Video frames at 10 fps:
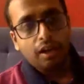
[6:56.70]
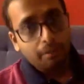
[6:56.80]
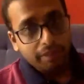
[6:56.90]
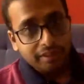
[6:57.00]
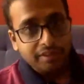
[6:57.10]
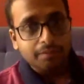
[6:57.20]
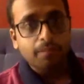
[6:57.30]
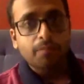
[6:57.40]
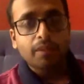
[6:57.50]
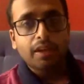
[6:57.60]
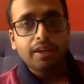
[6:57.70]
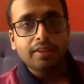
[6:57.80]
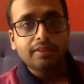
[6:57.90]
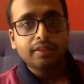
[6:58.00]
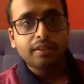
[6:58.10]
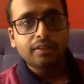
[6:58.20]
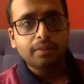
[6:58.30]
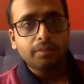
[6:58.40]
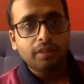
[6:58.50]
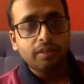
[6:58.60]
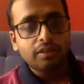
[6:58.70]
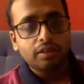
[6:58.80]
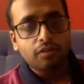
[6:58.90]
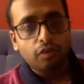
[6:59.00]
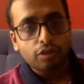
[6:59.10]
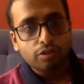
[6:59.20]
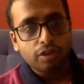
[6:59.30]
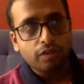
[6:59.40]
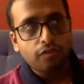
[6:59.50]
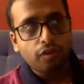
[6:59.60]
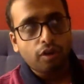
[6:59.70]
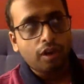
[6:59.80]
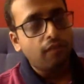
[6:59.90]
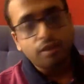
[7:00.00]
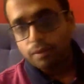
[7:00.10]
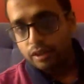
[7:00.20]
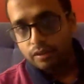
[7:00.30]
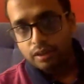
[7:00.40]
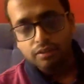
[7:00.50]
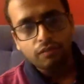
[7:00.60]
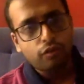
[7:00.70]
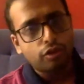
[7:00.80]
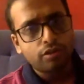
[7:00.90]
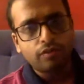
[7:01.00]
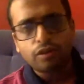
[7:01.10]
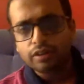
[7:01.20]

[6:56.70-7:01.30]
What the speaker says: elements, is something that is unfortunate for everybody. It is unfortunate for